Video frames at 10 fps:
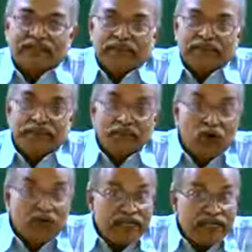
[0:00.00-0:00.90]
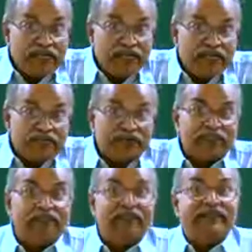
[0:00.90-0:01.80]
In the morning
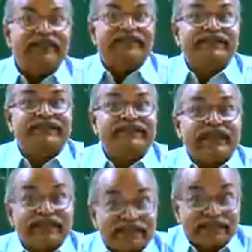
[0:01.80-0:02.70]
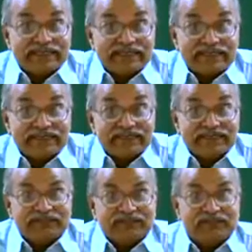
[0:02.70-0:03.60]
everything is lighted.
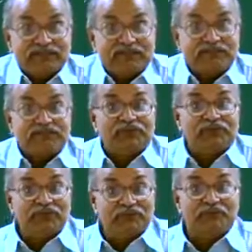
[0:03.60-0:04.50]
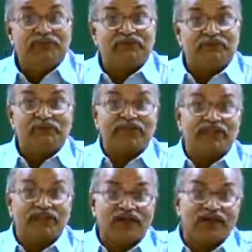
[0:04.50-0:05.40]
Even before
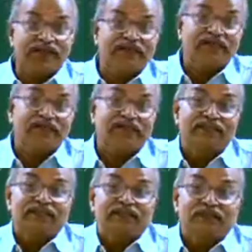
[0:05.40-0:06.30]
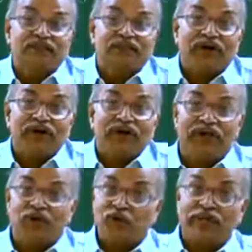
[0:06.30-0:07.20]
sunrise you find
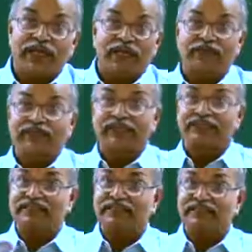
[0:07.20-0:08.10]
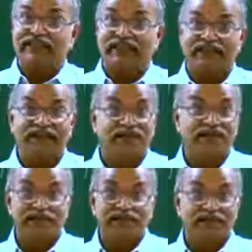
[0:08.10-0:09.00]
that okay, everything is lighted, and
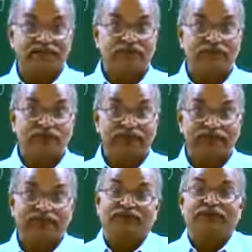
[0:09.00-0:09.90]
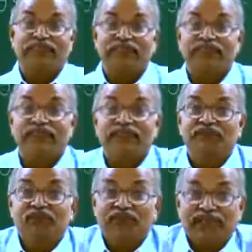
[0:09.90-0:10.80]
you know that okay, this is the
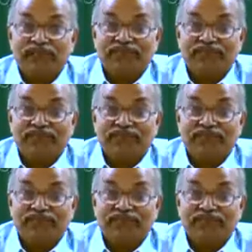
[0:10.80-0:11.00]
morning.